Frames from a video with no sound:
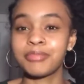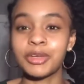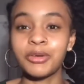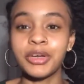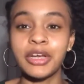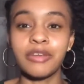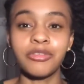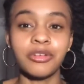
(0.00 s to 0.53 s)

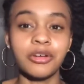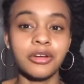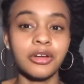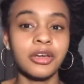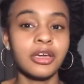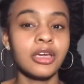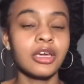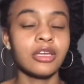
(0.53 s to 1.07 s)
whatever.
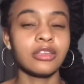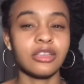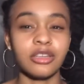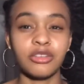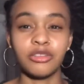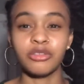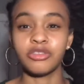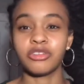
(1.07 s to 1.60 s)

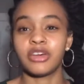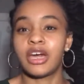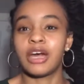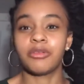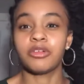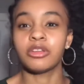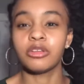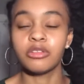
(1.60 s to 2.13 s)
That's usually
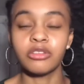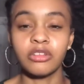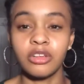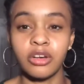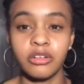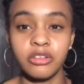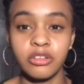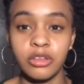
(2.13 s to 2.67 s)
how we loosen
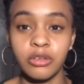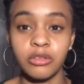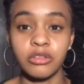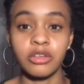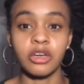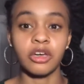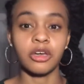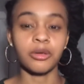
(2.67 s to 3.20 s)

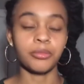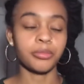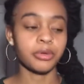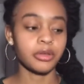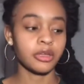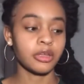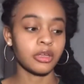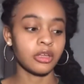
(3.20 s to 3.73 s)
ourselves up
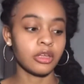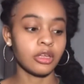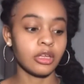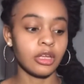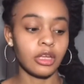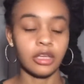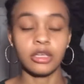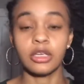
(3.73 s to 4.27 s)

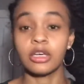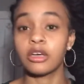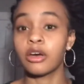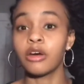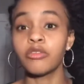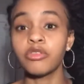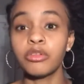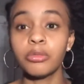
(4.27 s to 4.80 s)
and get
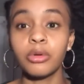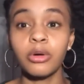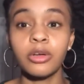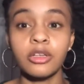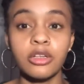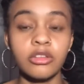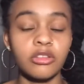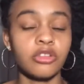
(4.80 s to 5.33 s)
comfortable
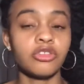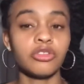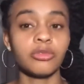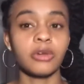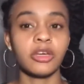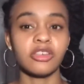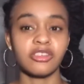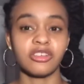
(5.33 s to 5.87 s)
in these
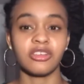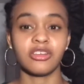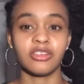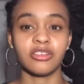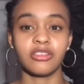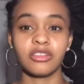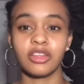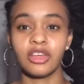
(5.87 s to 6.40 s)

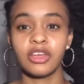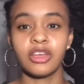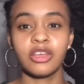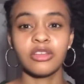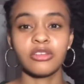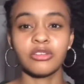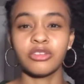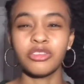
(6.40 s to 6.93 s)
situations.
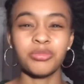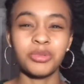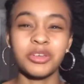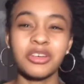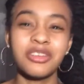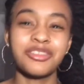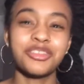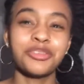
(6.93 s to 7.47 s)
So just
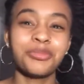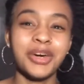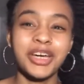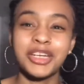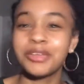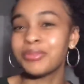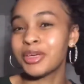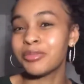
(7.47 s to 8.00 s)
because
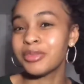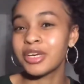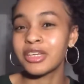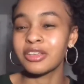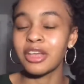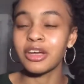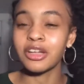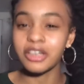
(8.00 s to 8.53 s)
somebody may be
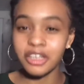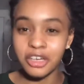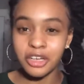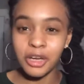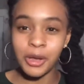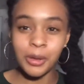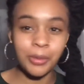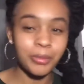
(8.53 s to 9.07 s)
at the
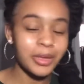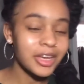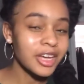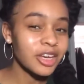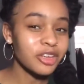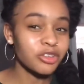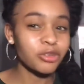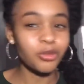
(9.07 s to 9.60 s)
club
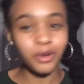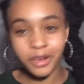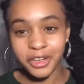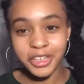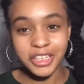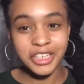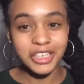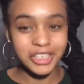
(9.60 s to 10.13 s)

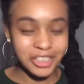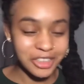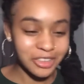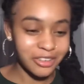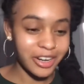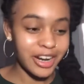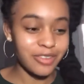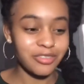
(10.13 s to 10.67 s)
twerking
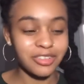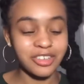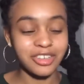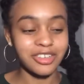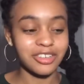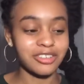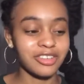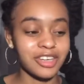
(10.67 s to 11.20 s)
or having a
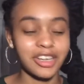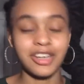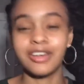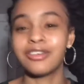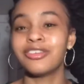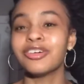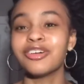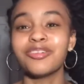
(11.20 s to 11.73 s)
good
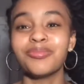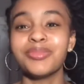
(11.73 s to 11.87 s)
time don't